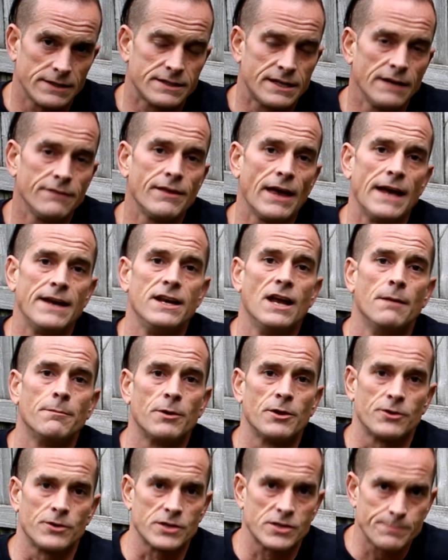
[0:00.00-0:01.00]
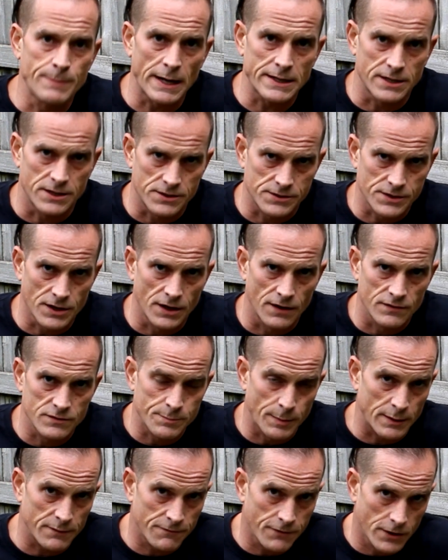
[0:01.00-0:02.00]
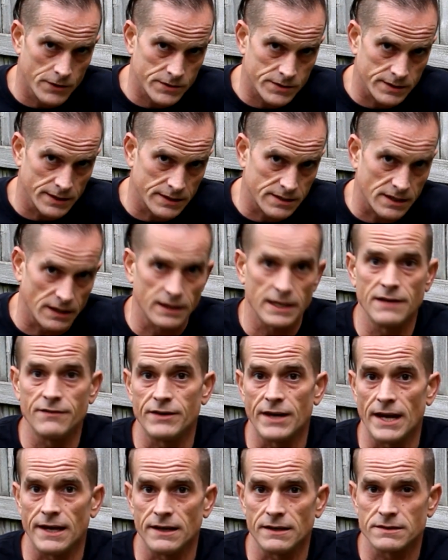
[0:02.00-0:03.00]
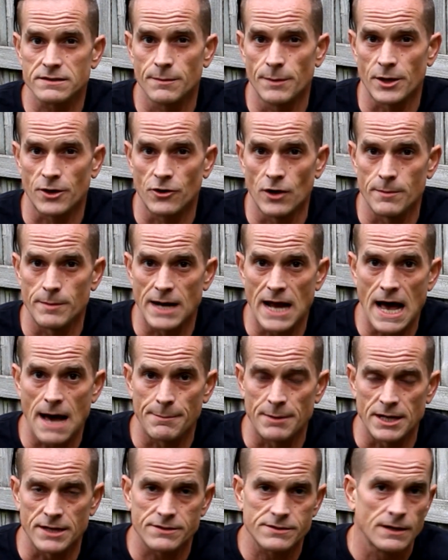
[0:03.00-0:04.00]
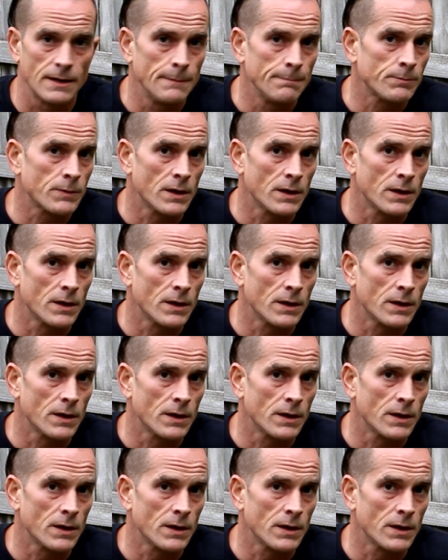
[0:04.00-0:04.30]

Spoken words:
let's give that number the respect it deserves, but first let's alleviate some of the grim and ominous.